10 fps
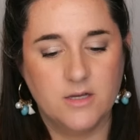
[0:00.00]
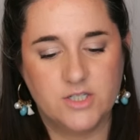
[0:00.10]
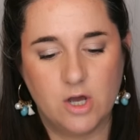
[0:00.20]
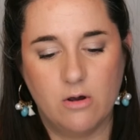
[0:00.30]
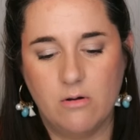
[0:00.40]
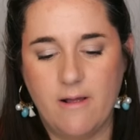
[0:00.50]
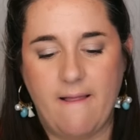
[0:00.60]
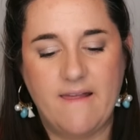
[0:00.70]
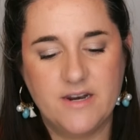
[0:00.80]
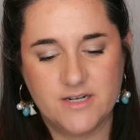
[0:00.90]
So
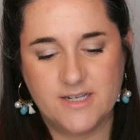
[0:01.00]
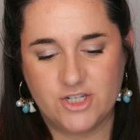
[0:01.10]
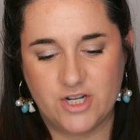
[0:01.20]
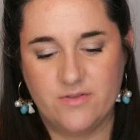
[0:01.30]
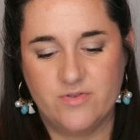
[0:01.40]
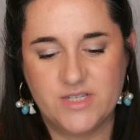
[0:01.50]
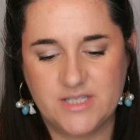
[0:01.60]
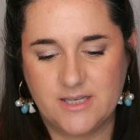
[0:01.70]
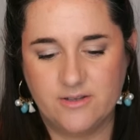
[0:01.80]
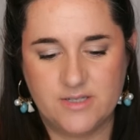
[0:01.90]
in addition, this
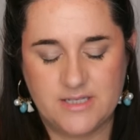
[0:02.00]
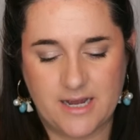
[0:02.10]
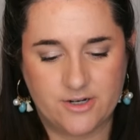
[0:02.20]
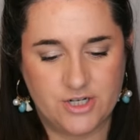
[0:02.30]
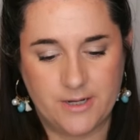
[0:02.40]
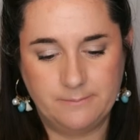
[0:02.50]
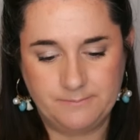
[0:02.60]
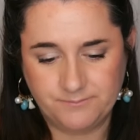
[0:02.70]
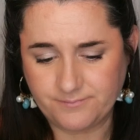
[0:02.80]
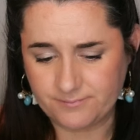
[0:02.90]
skills section,
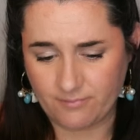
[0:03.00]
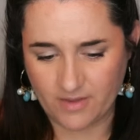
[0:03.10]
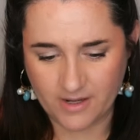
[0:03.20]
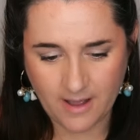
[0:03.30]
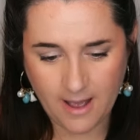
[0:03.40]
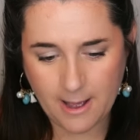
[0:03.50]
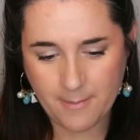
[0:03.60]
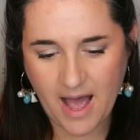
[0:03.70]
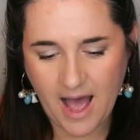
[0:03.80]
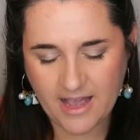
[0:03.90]

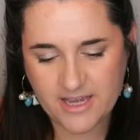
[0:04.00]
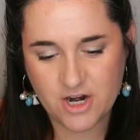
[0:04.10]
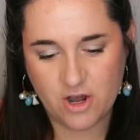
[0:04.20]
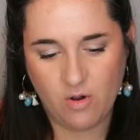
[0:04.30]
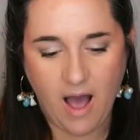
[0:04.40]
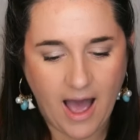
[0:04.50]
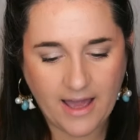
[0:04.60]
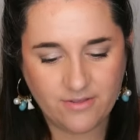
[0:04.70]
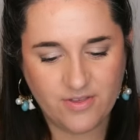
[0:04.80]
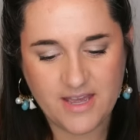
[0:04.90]

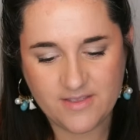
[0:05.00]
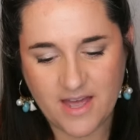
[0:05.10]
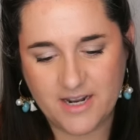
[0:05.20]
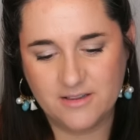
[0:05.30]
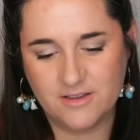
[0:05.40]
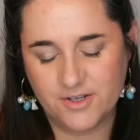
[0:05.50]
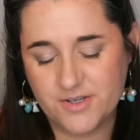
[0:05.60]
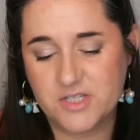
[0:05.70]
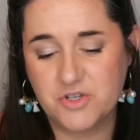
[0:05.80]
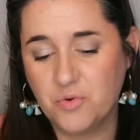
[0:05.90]
I think that it
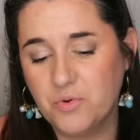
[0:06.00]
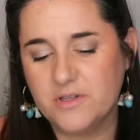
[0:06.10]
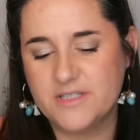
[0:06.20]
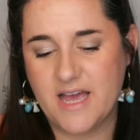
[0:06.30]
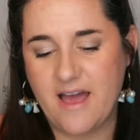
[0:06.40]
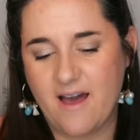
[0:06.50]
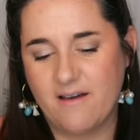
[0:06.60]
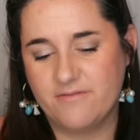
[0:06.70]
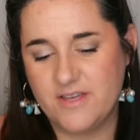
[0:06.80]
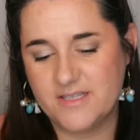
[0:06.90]
looks cool to
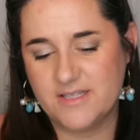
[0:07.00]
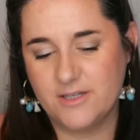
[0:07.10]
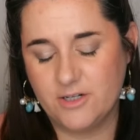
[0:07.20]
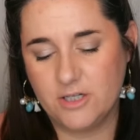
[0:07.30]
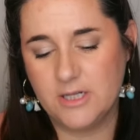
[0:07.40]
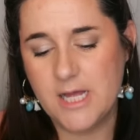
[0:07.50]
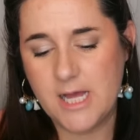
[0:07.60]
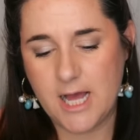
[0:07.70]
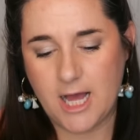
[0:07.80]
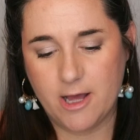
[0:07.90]
have these little
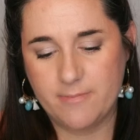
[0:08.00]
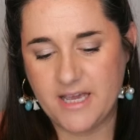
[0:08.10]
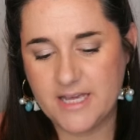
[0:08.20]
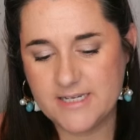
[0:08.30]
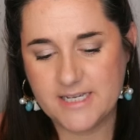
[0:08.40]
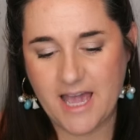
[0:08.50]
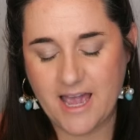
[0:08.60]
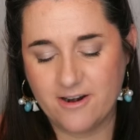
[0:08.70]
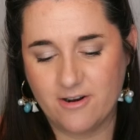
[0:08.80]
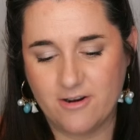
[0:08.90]

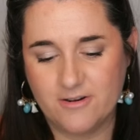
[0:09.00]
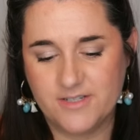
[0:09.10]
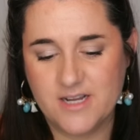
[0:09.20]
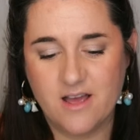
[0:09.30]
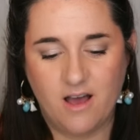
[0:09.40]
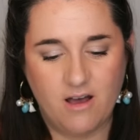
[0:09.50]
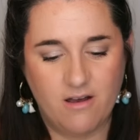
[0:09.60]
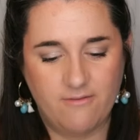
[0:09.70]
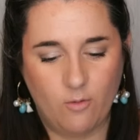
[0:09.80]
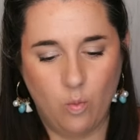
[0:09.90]
indicators
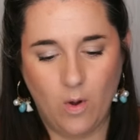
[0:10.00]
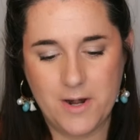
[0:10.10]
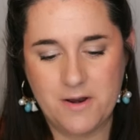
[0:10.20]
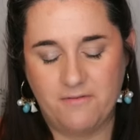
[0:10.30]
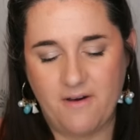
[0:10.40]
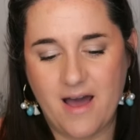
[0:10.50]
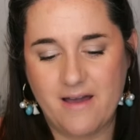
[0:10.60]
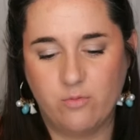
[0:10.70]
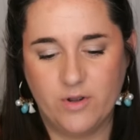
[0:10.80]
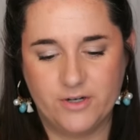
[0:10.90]
of 1 to
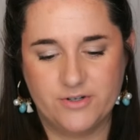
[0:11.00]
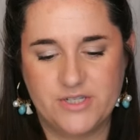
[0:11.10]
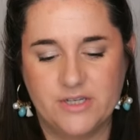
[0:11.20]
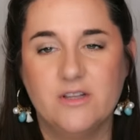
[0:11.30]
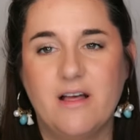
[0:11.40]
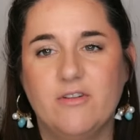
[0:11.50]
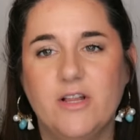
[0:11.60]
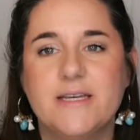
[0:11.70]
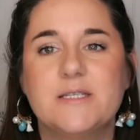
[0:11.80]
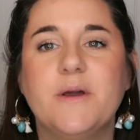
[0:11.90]
5 what your skill level is.